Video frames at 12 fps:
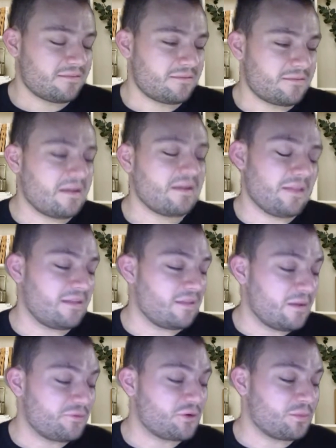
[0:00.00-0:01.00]
I
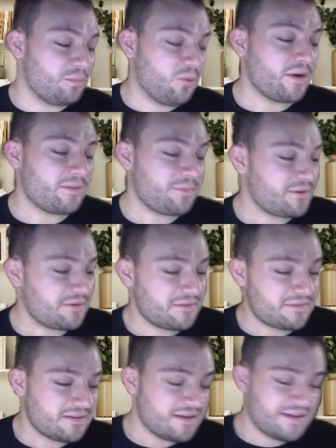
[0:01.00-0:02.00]
love your point,
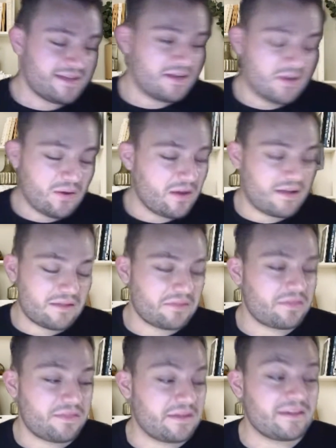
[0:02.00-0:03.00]
because
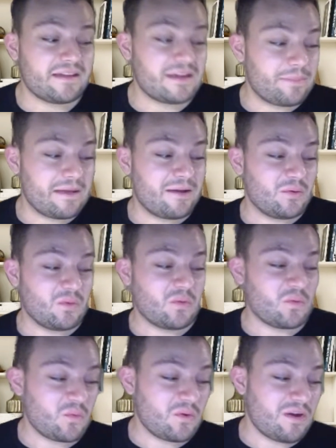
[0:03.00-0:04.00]
thinking about
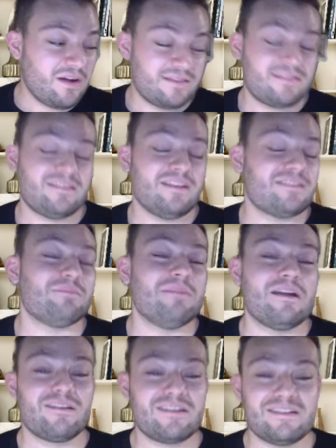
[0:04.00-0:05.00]
us as
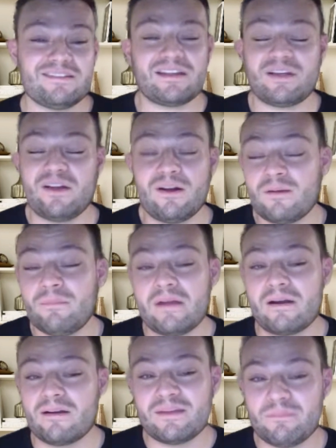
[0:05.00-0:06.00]
Americans, like, our
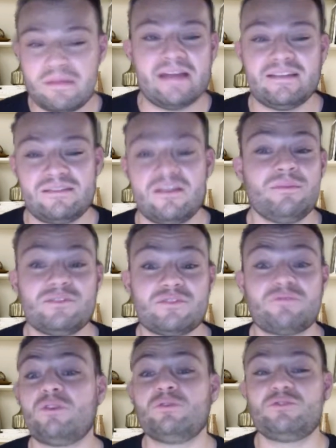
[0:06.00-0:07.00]
American pastime is a
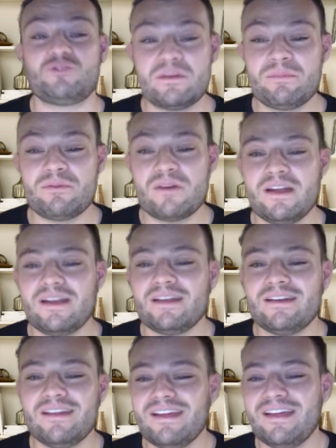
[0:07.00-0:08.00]
road trip, right?
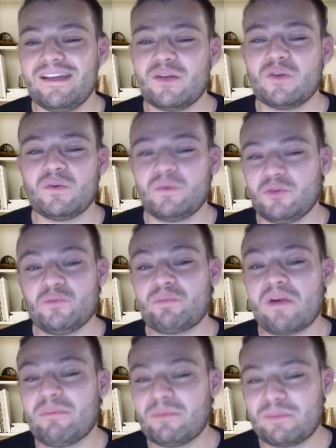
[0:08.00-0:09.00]
And you
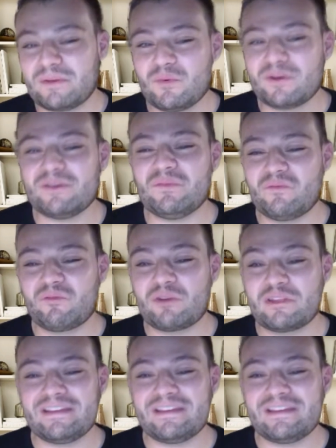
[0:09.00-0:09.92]
probably wouldn't really